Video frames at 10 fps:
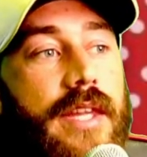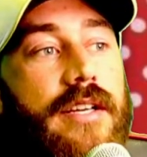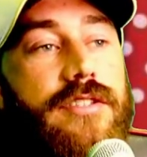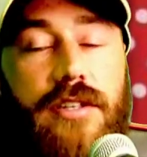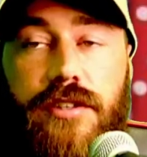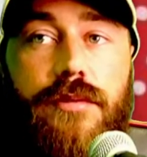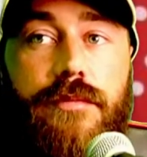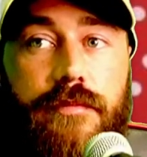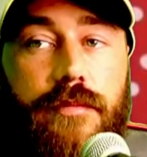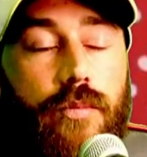So
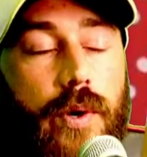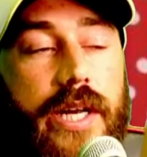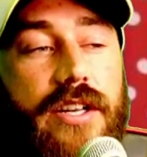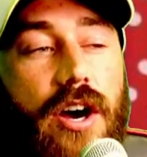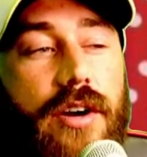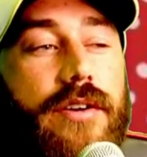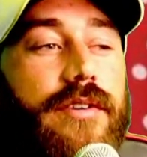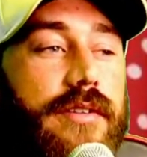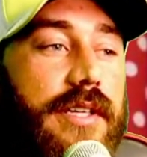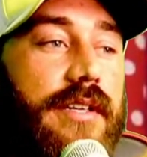we know
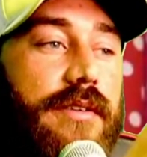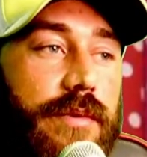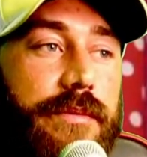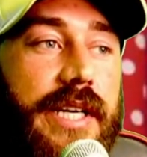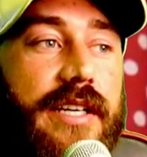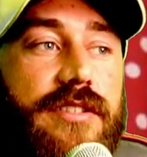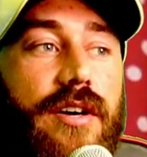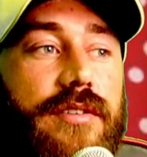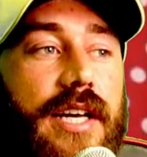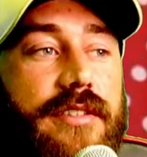that when we get told that in